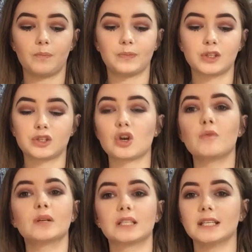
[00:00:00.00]
so
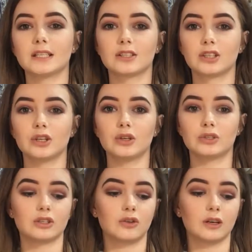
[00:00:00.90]
much easier to use
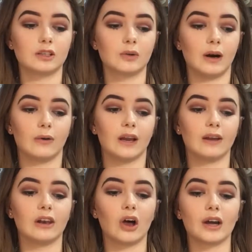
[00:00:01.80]
than trying to do it all out
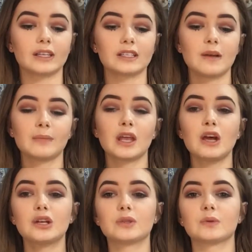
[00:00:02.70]
lined.
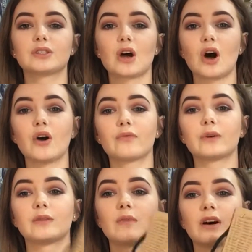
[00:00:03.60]
So we start off
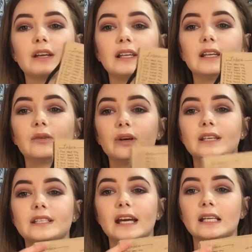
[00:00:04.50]
with my little
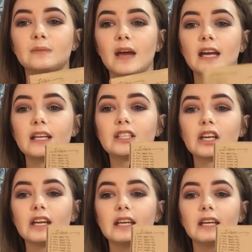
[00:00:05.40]
index page.
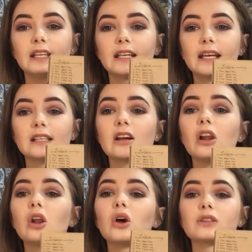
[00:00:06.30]
It needs a
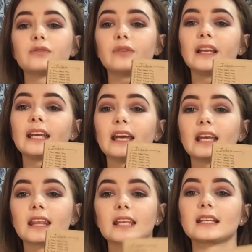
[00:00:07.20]
lot of filling in.
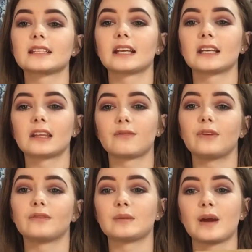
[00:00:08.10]
I think there's like another
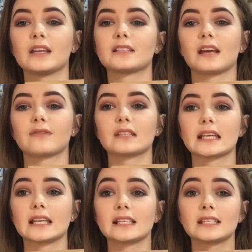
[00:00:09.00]
50 pages after
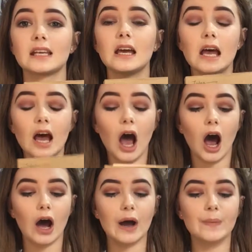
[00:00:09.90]
this.
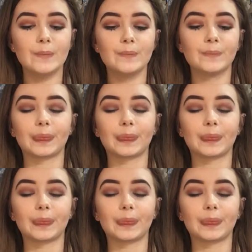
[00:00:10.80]
But